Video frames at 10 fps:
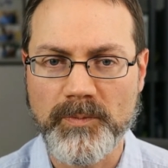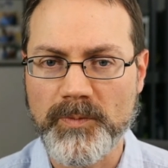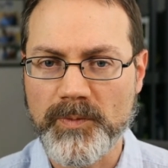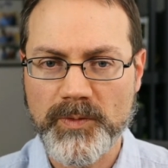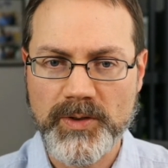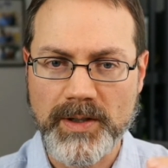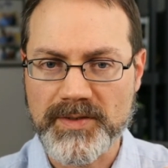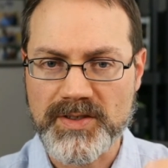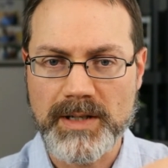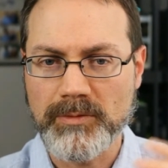stuff to
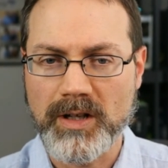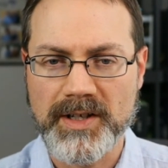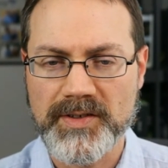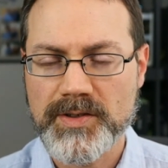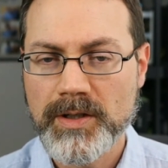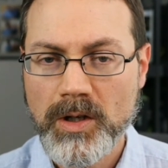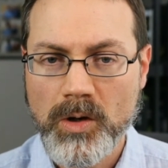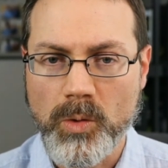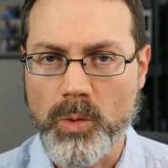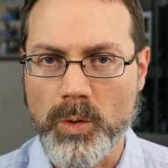stabilize,
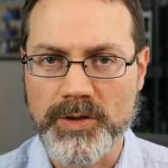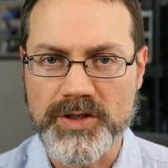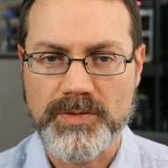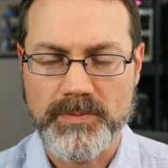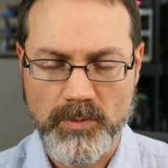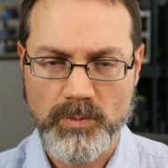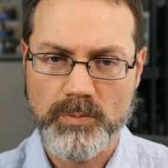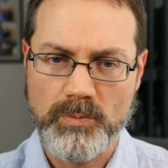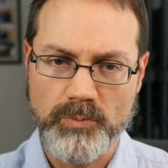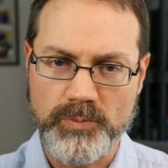or just
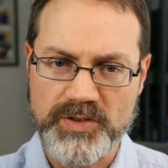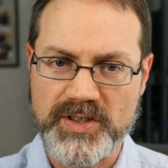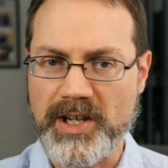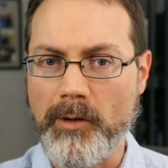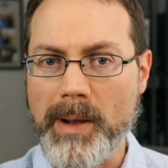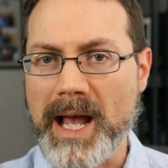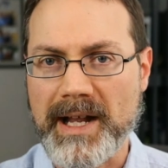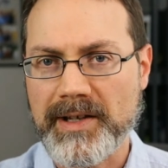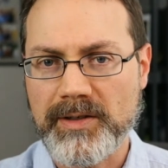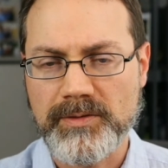scale
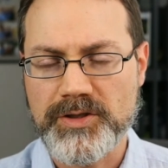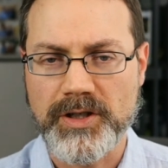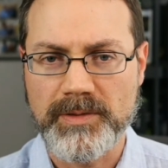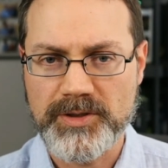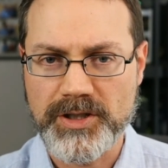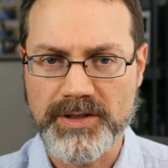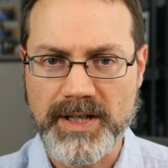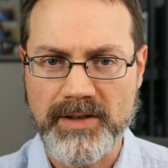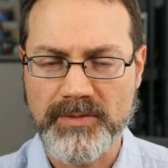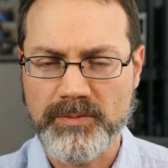back, shut
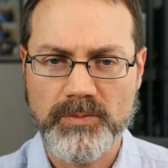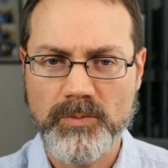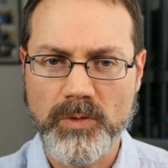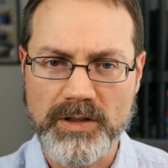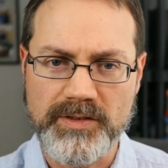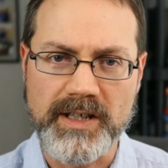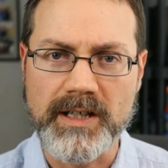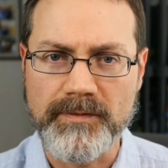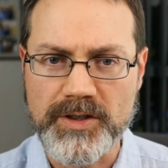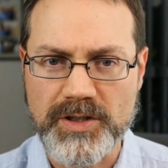down the
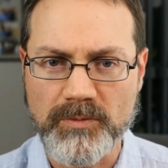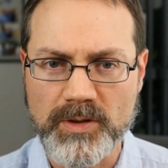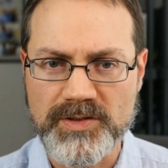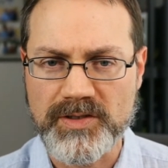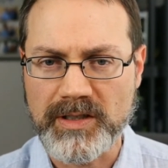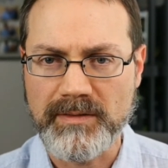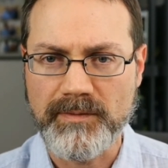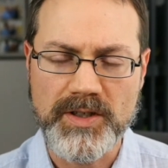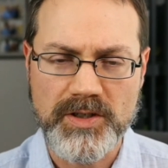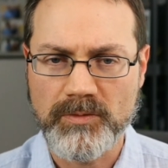inefficient ones, leave
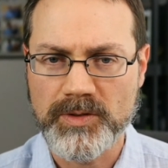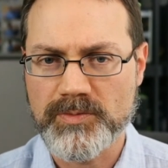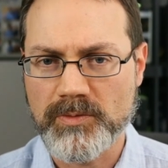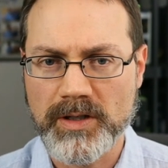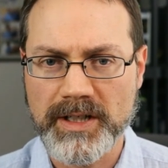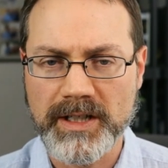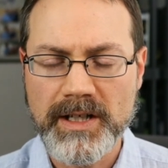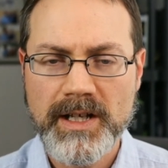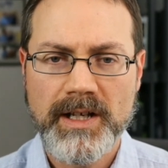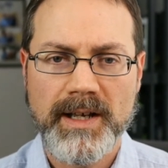efficient ones running,
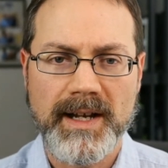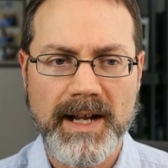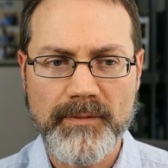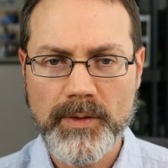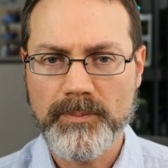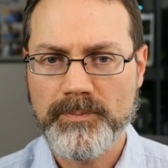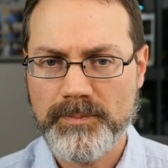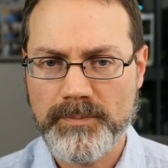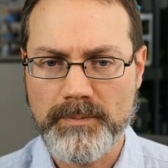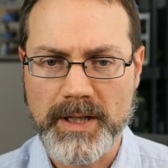and have them
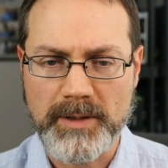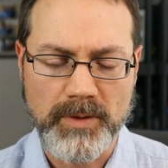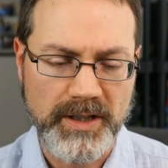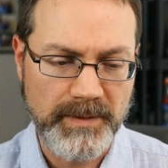make money.